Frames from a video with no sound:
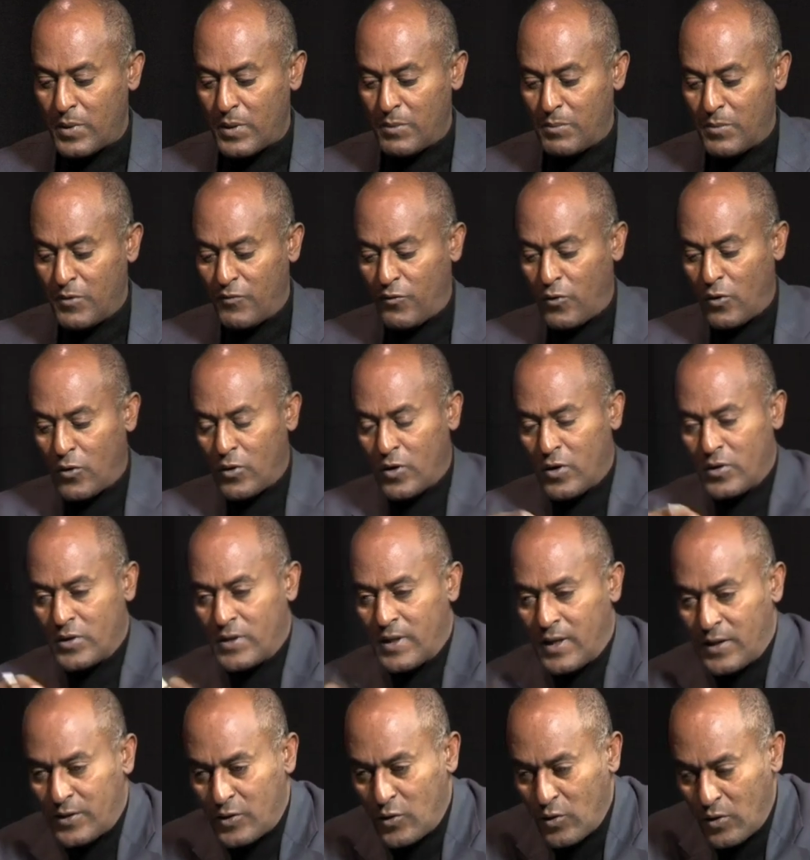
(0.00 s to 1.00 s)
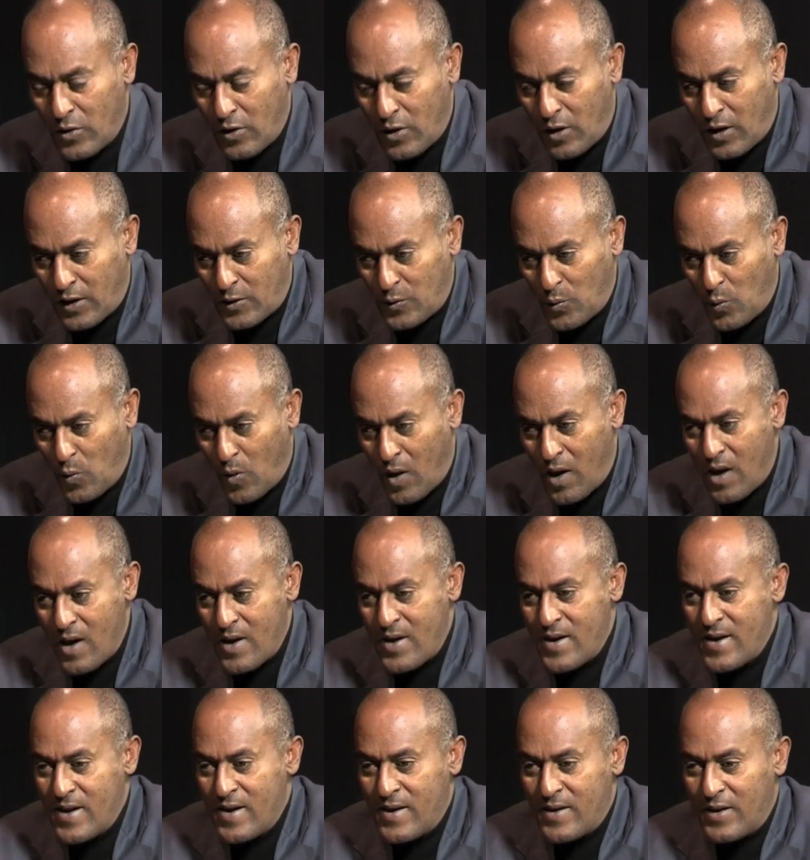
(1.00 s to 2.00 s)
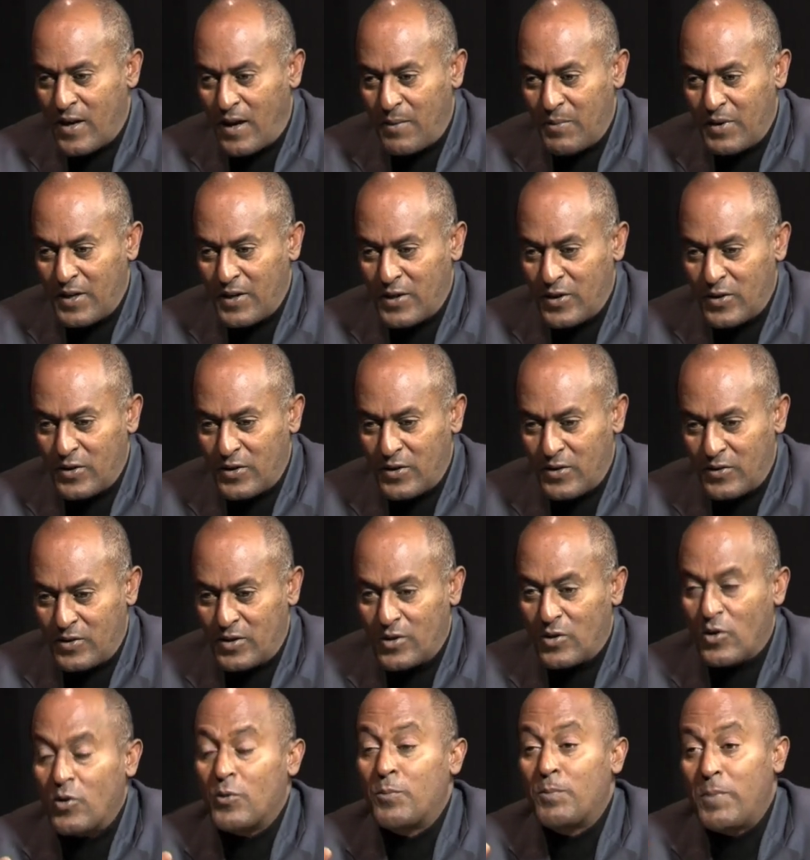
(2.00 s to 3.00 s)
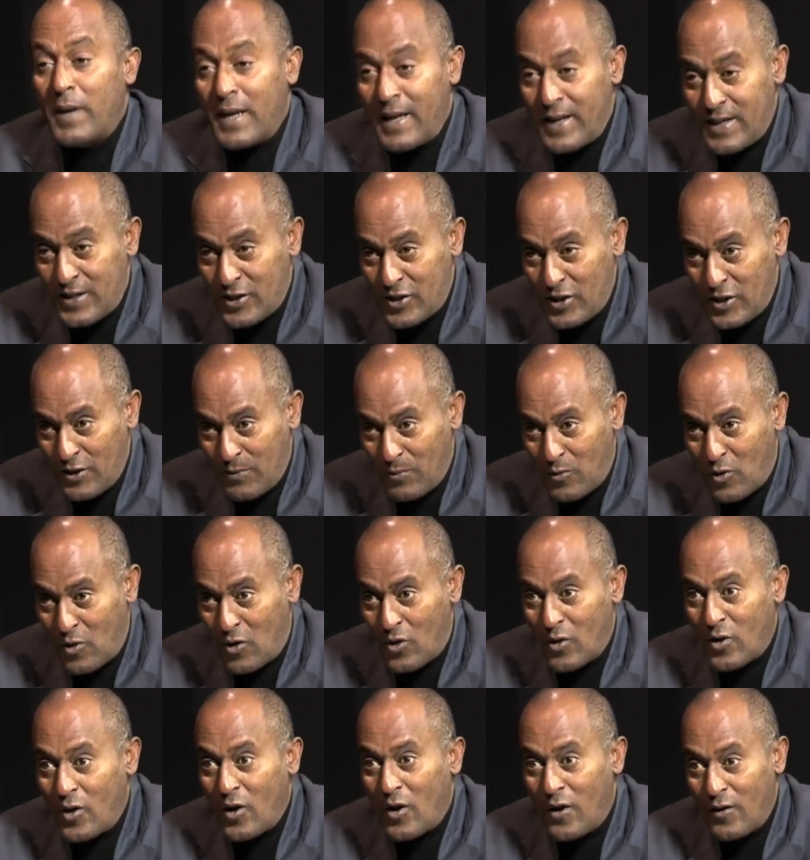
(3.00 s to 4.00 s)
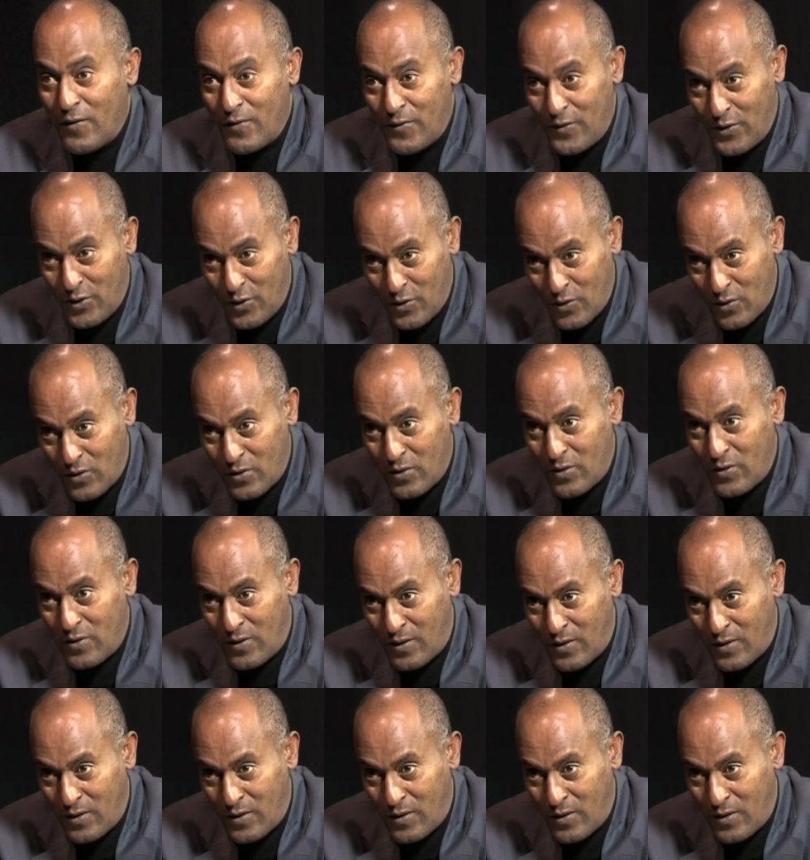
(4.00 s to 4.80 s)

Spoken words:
But before we go that, you're not one. I mean, there are plenty more of you